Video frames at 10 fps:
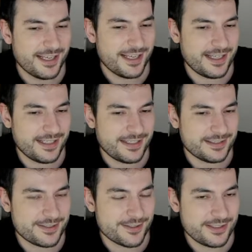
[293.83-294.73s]

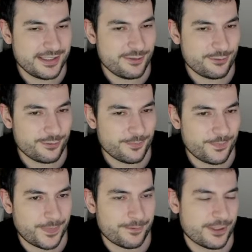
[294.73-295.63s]
and it's gonna give
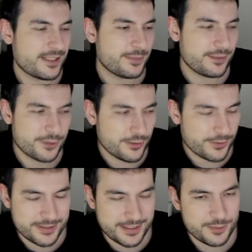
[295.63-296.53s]
For example, if the
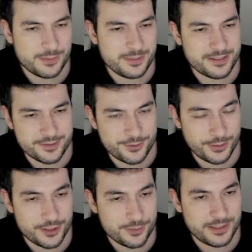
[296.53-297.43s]
lowest HP minion is
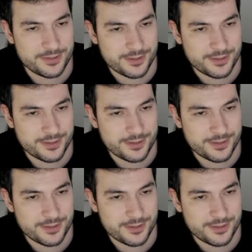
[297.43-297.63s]
2 HP,